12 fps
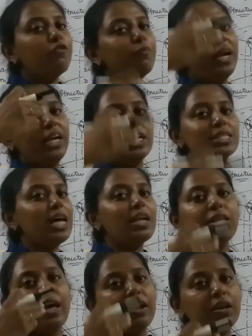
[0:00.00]
printers are
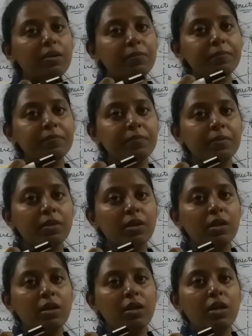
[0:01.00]
there.
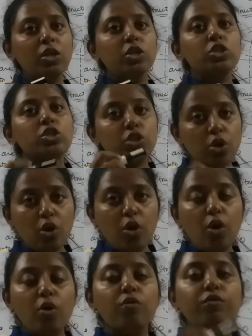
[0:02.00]

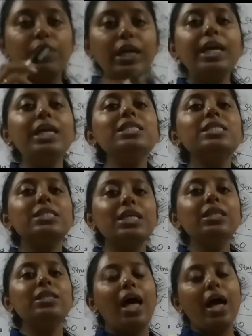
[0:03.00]
So we can say
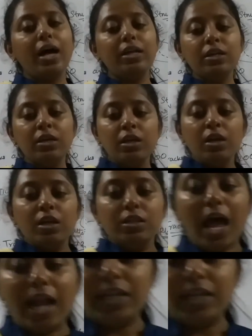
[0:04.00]
that